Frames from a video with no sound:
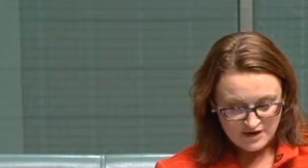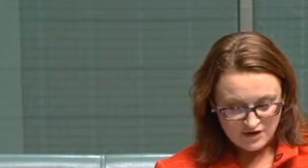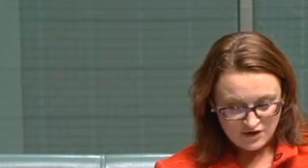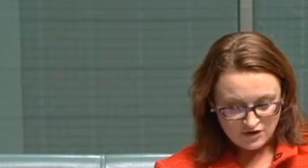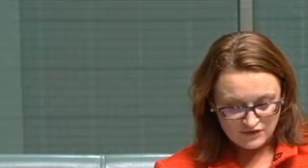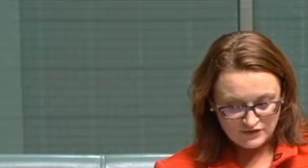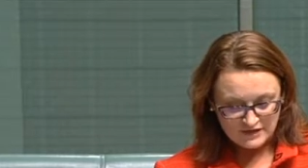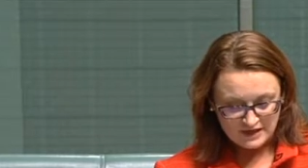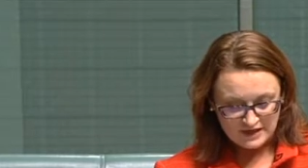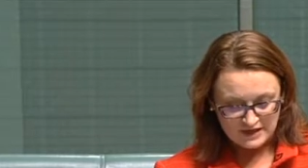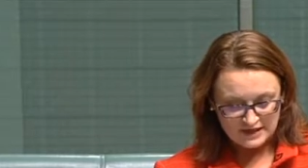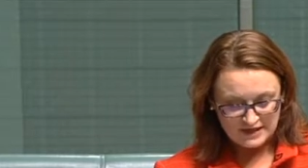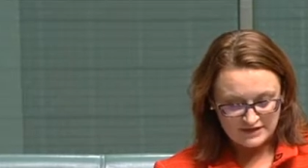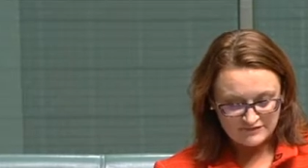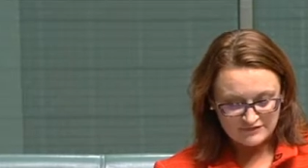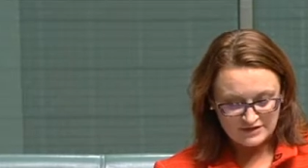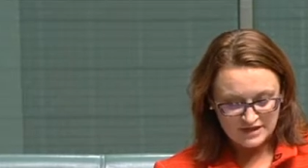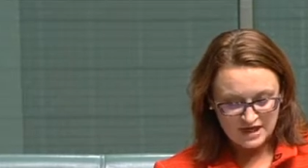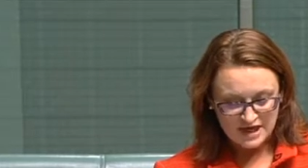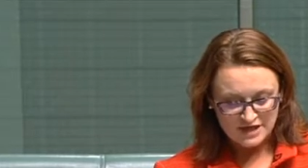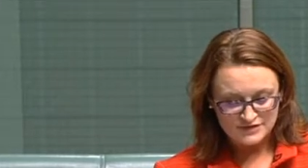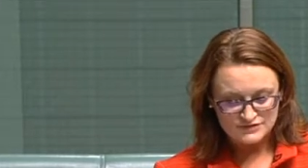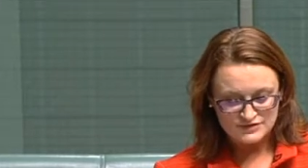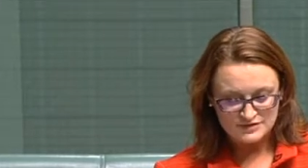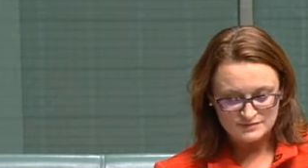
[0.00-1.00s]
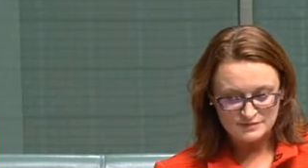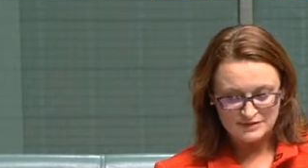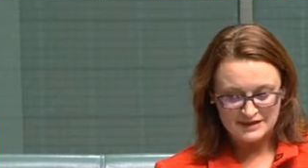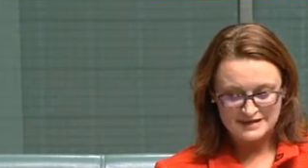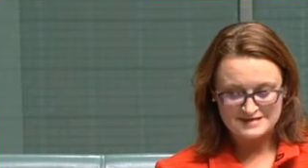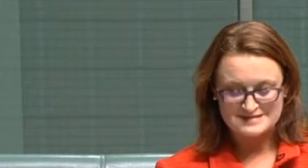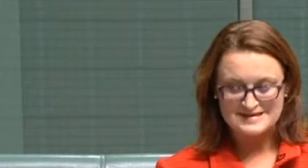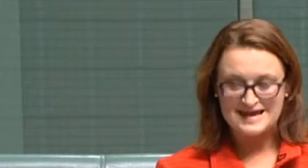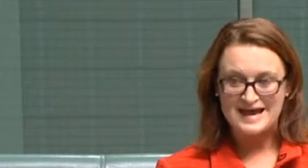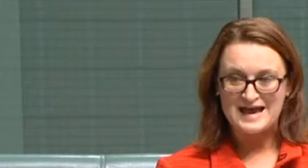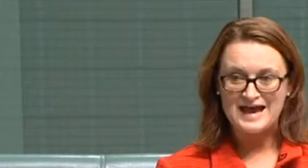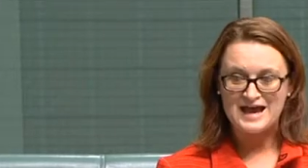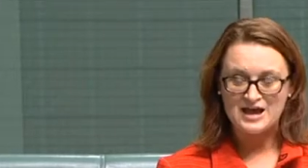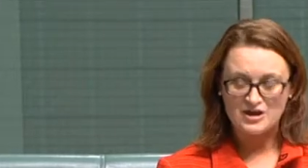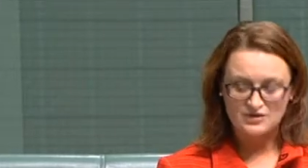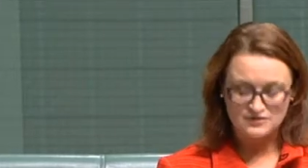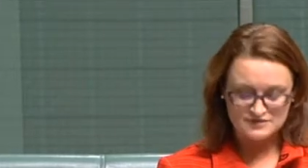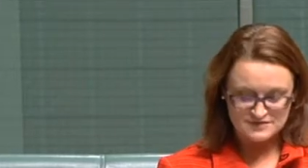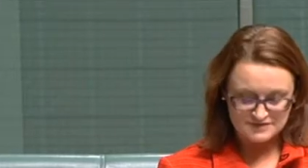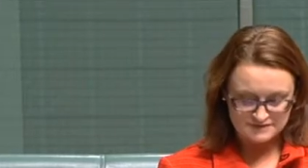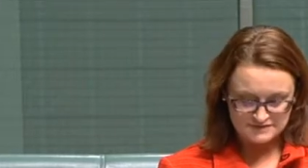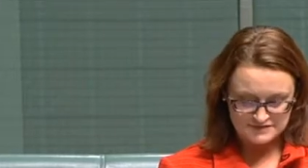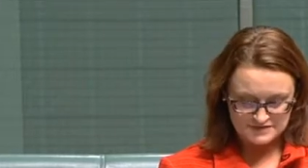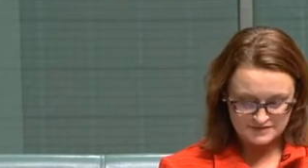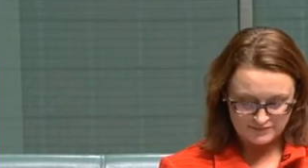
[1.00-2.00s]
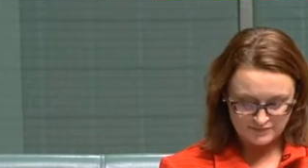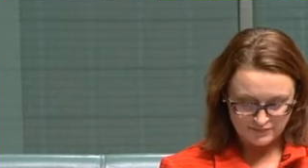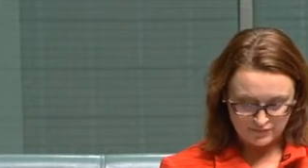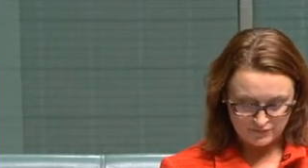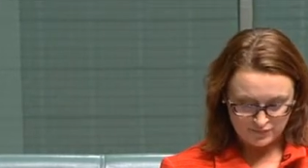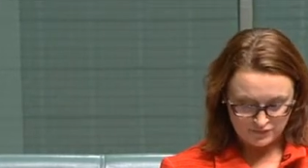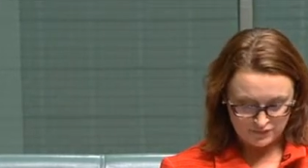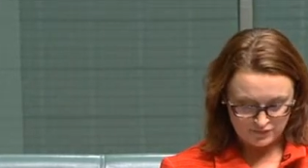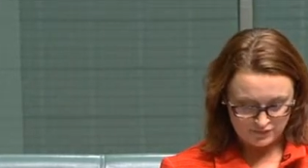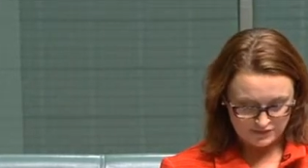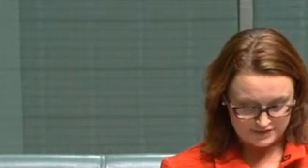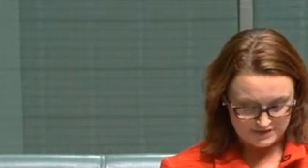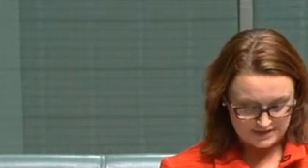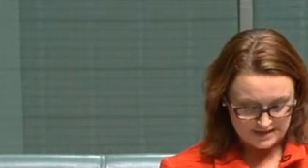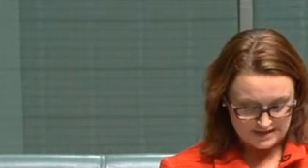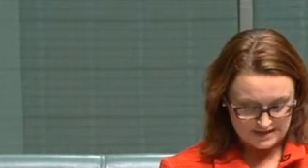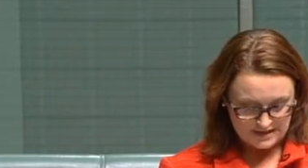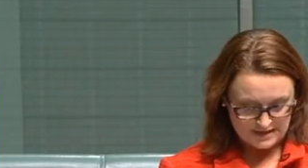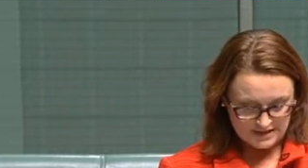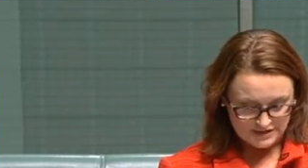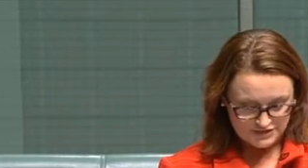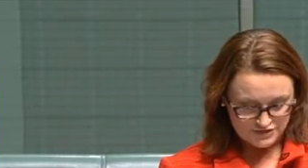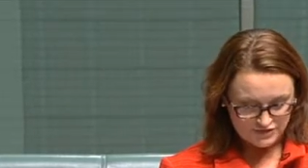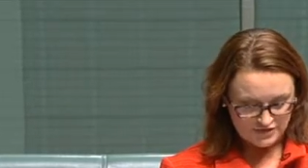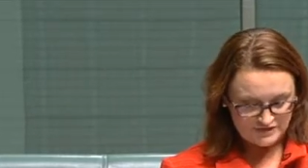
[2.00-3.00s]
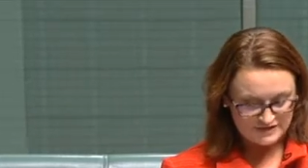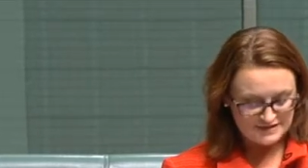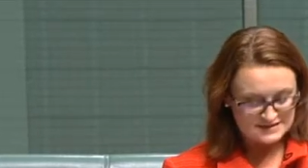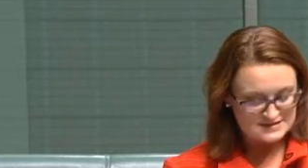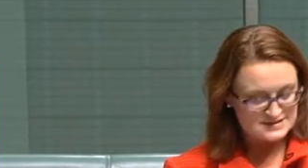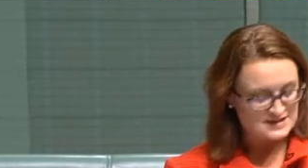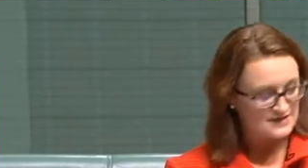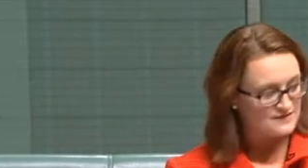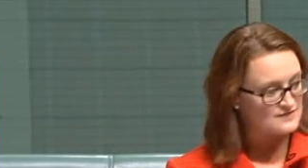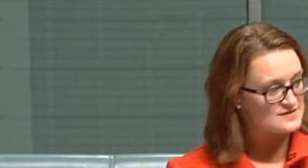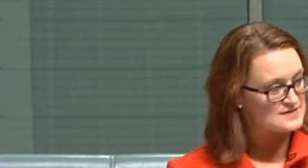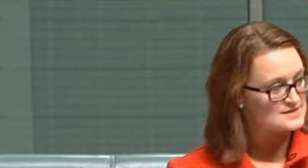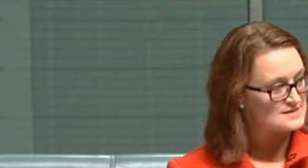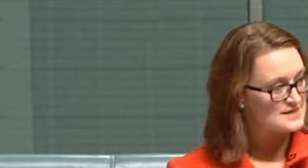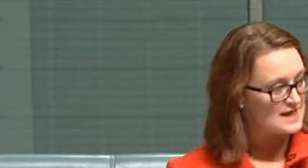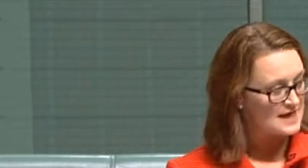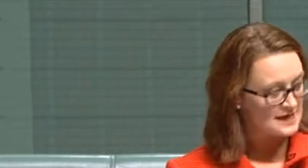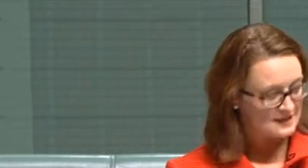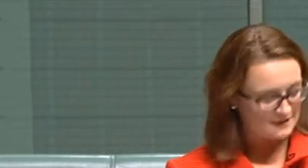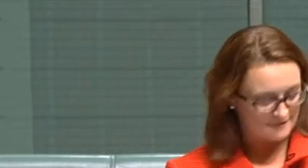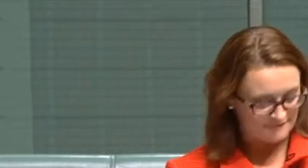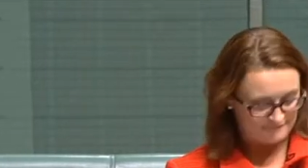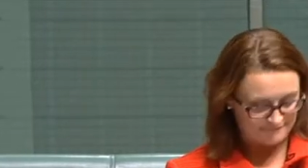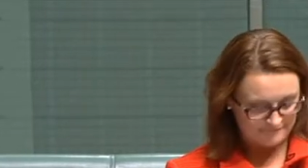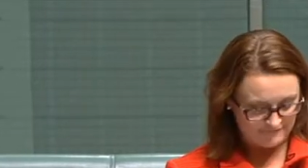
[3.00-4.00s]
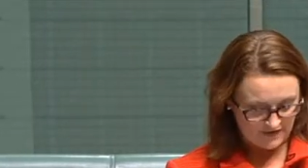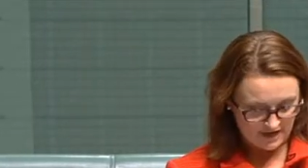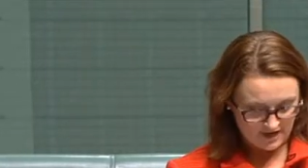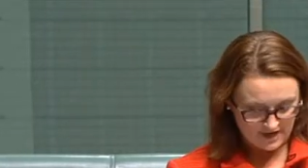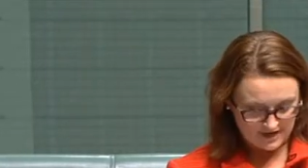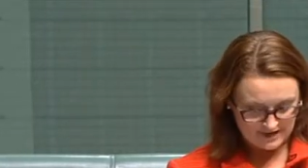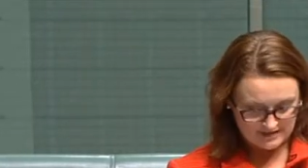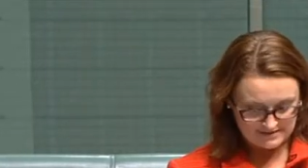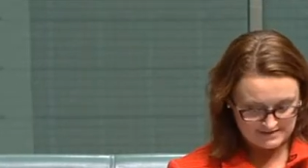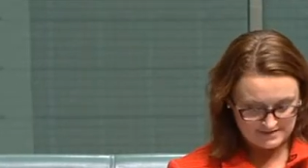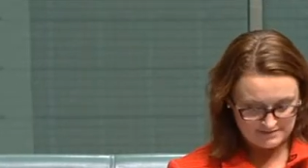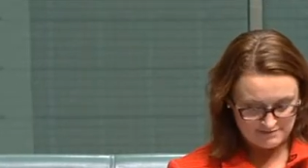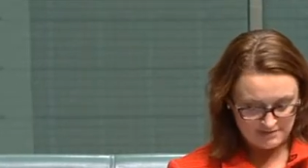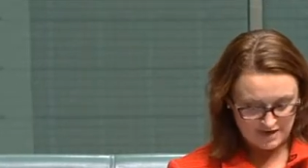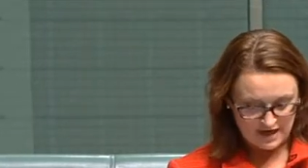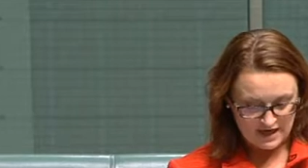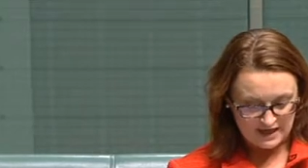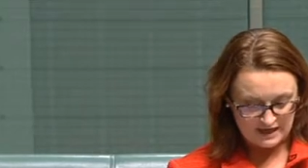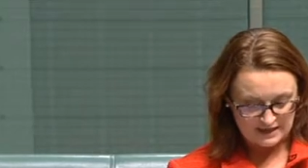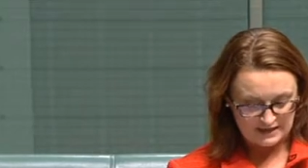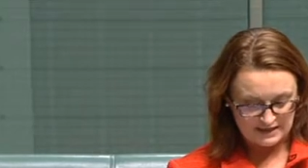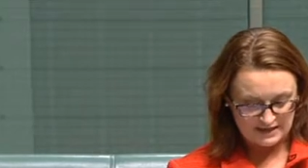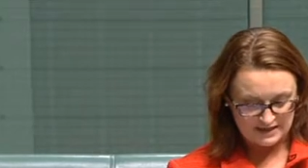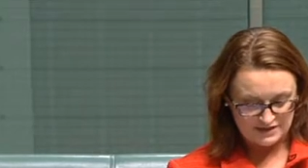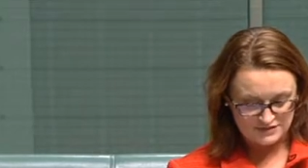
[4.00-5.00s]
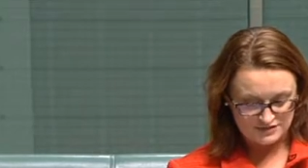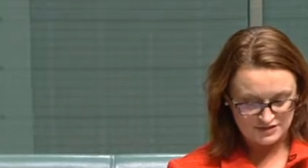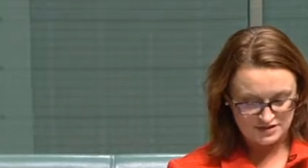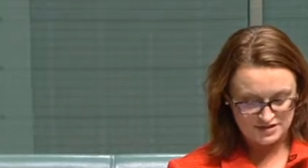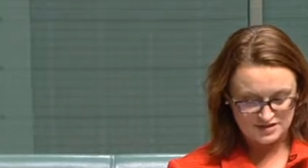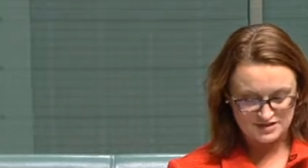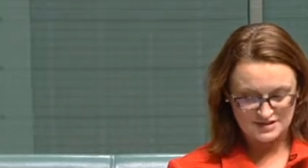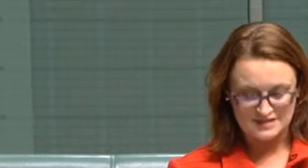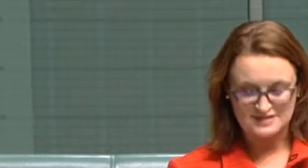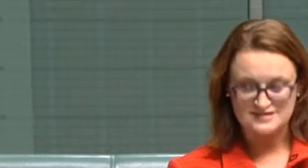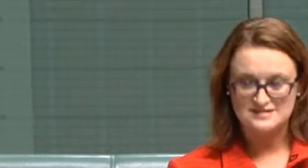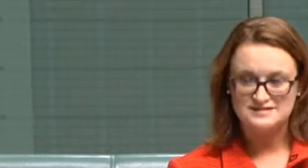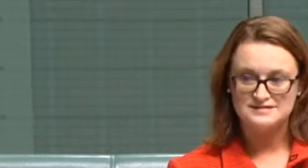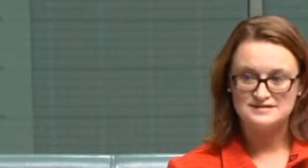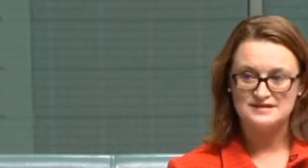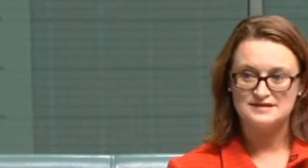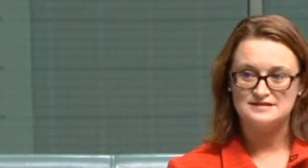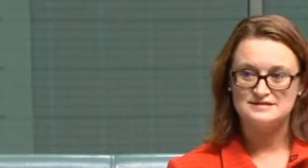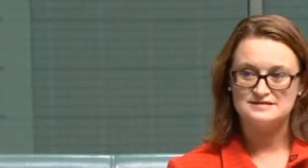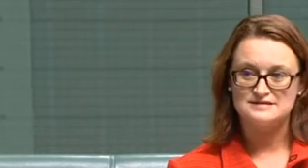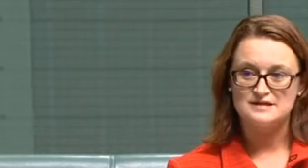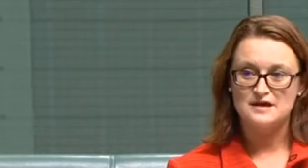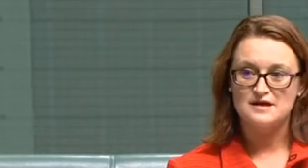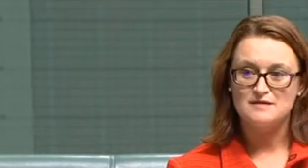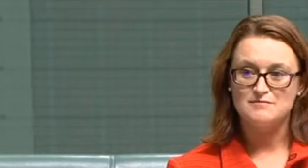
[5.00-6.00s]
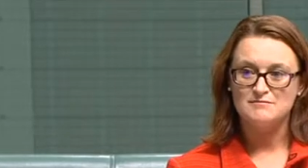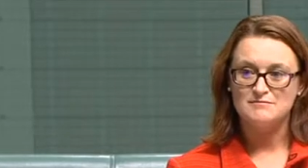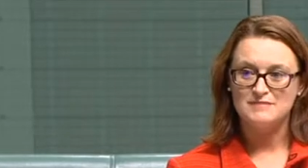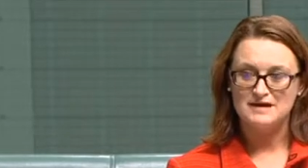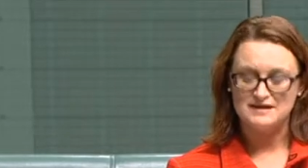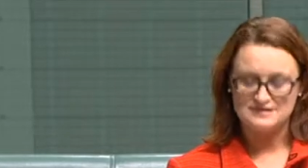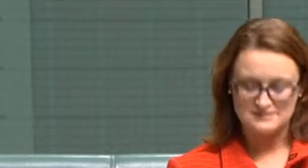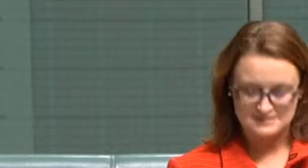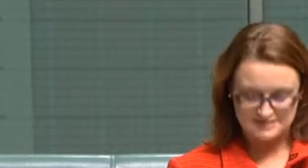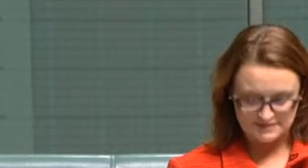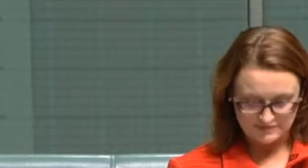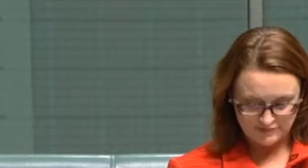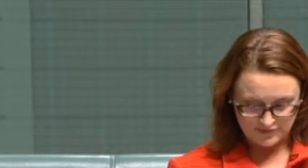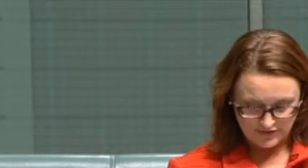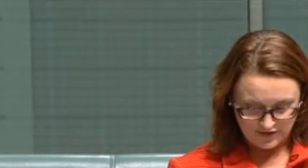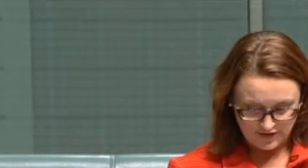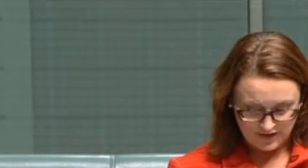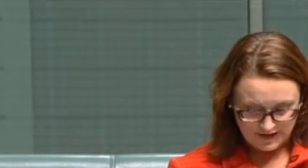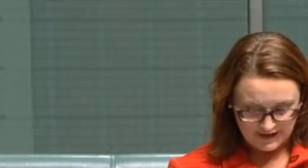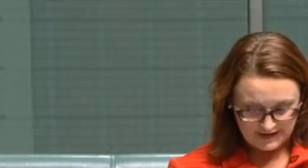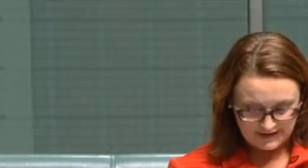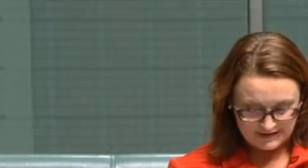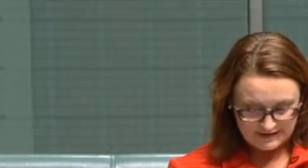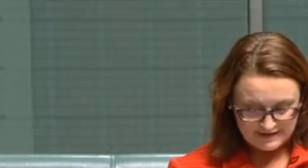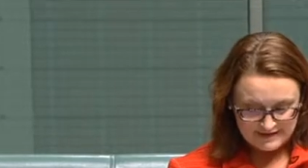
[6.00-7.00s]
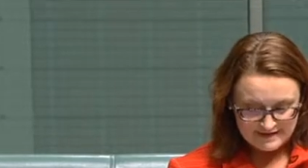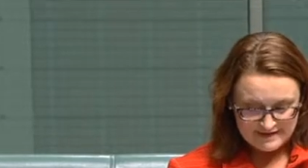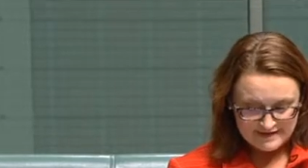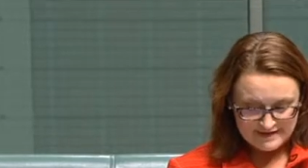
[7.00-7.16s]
or the 1,100-plus hours of support during the devastating fires in my electorate just six months prior.